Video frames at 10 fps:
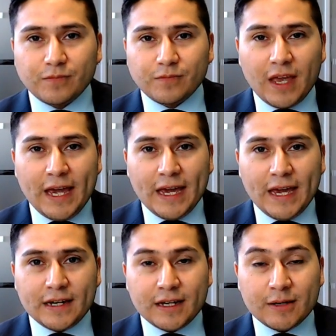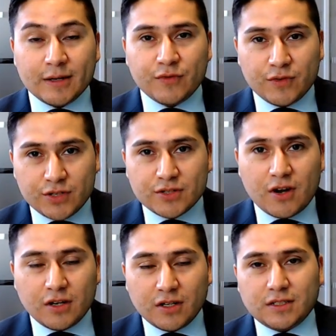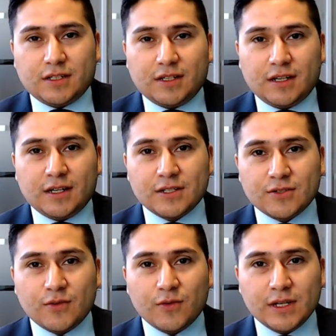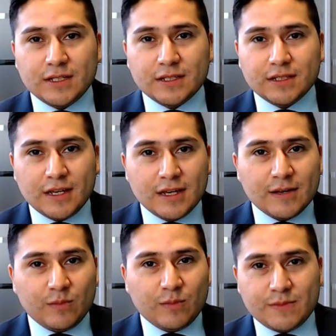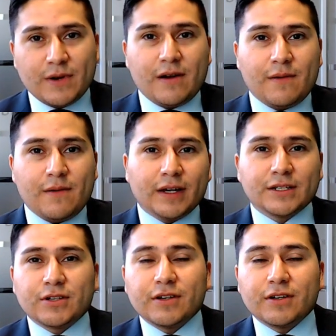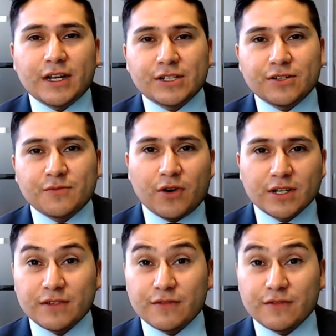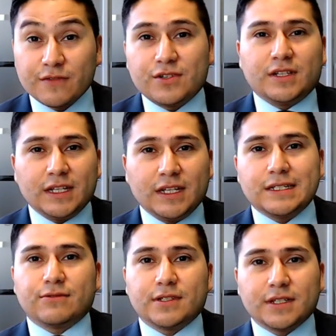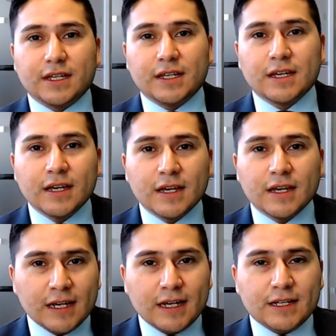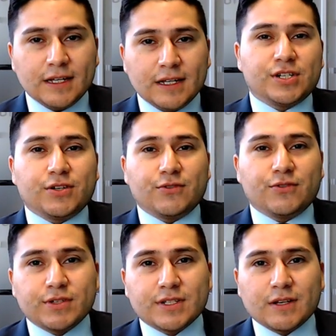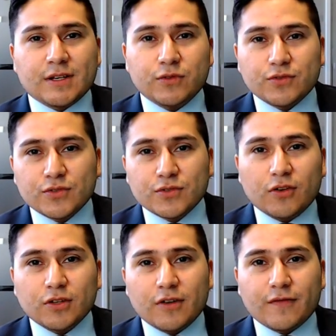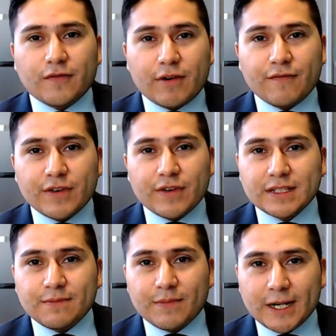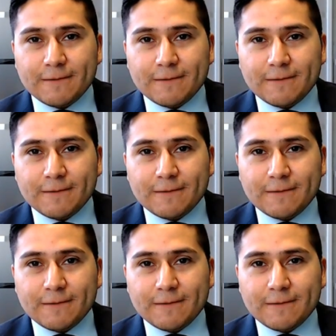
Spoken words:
And before we start, as always, please bear in mind that trading financial markets unfortunately is risky, and there's a general risk that we'll lose all of our invested money.